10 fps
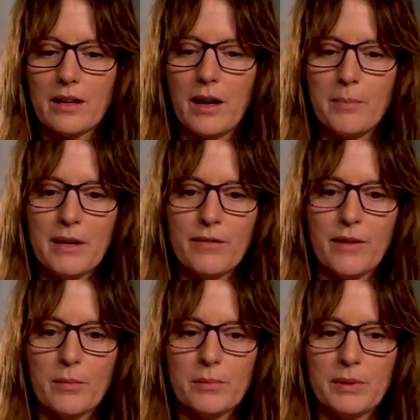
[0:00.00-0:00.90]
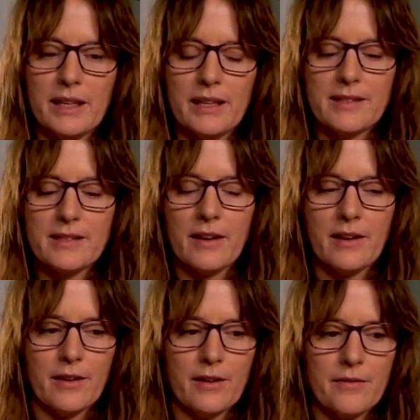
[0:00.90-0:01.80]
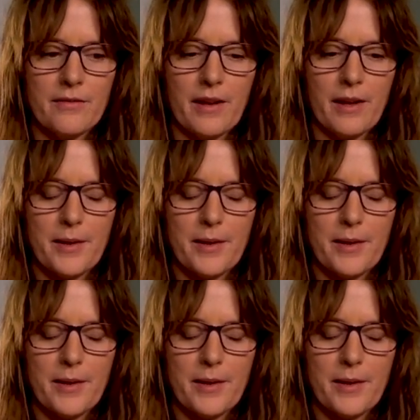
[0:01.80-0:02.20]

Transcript: coming from a place of